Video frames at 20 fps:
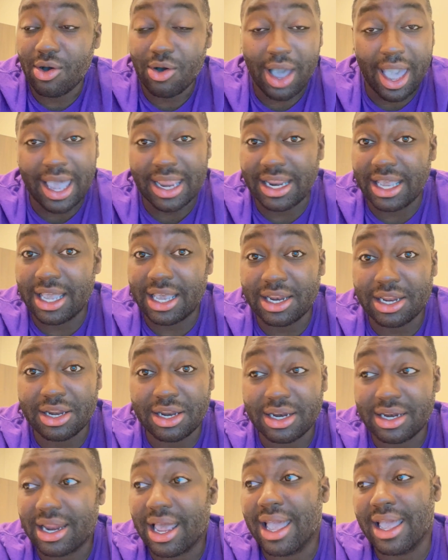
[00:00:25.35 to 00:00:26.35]
At the end of
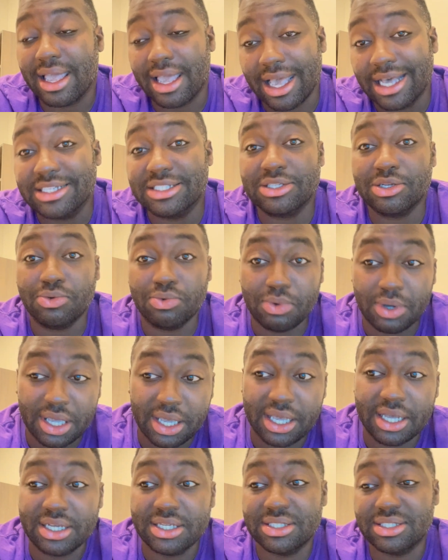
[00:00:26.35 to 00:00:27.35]
the day, yes, the
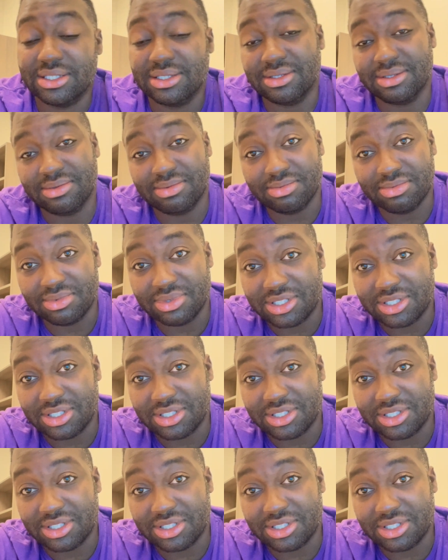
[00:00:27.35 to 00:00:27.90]
wigs and